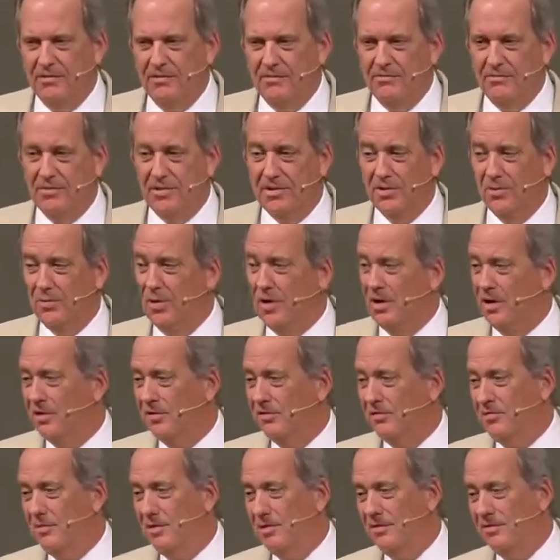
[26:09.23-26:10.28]
But the wise
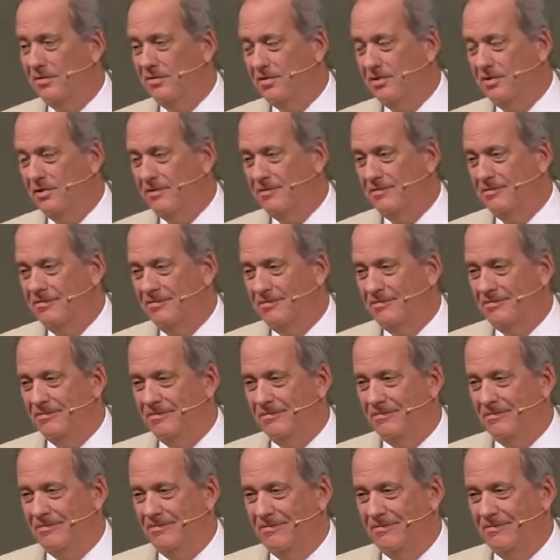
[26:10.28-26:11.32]
man said,
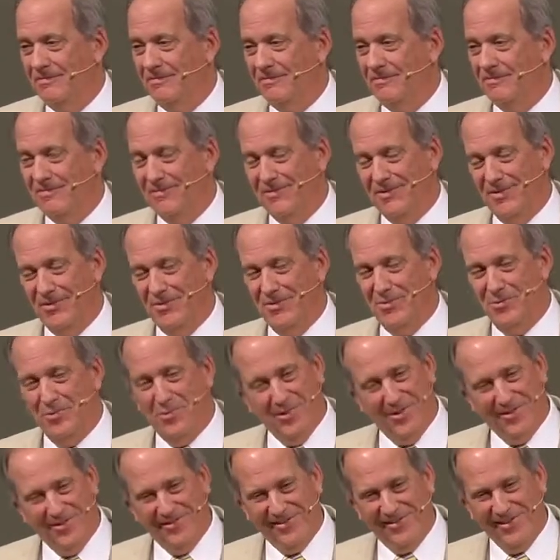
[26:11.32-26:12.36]

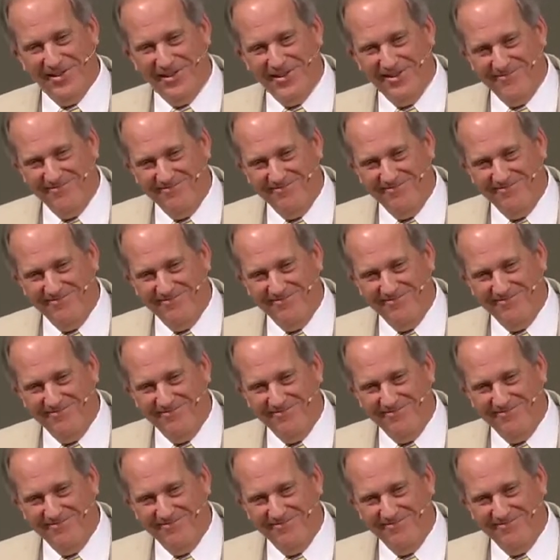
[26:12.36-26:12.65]
we'll see.